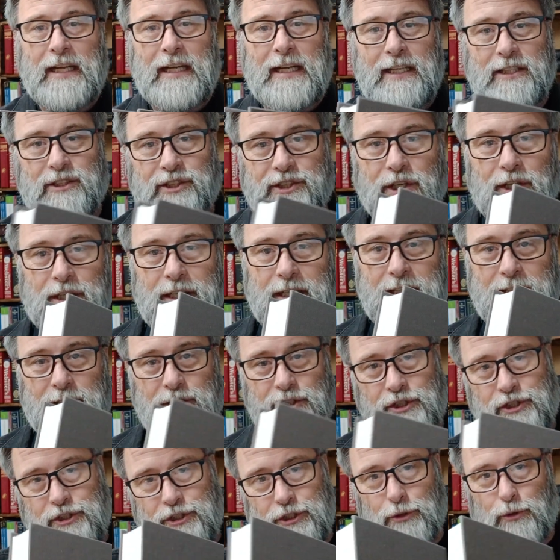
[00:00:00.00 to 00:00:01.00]
is going to
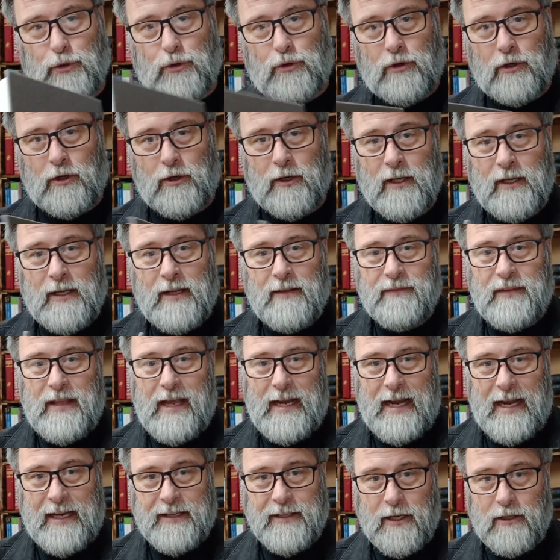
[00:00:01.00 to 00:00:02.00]
ensure that
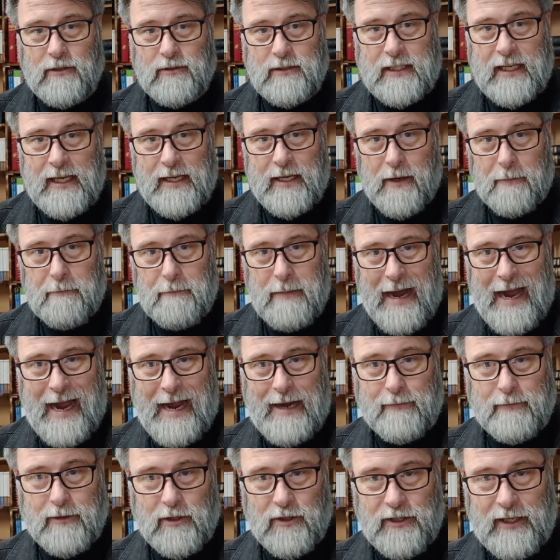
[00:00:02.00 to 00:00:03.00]
I don't get a
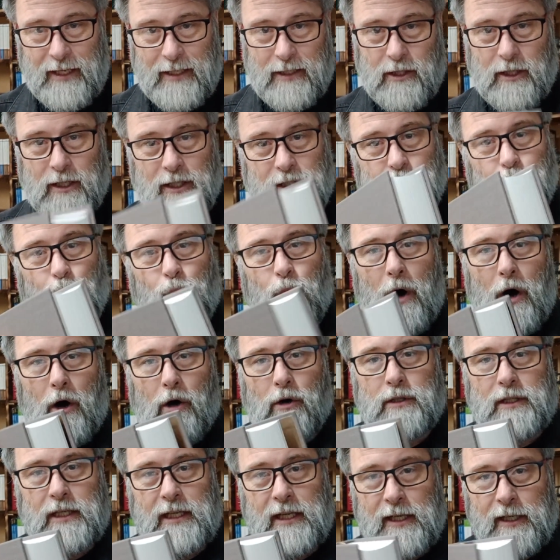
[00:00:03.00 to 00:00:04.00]
Bible that looks
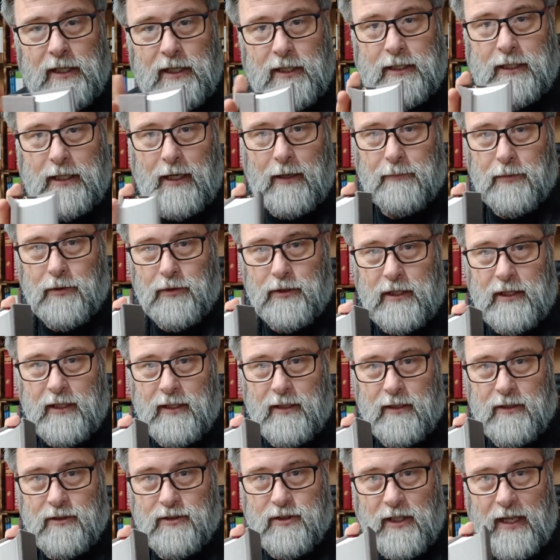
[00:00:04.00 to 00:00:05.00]
wonky in a couple
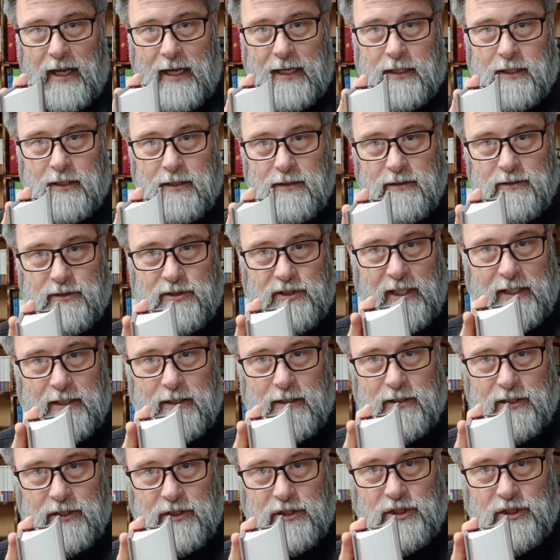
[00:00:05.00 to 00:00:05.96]
years, like sitting on a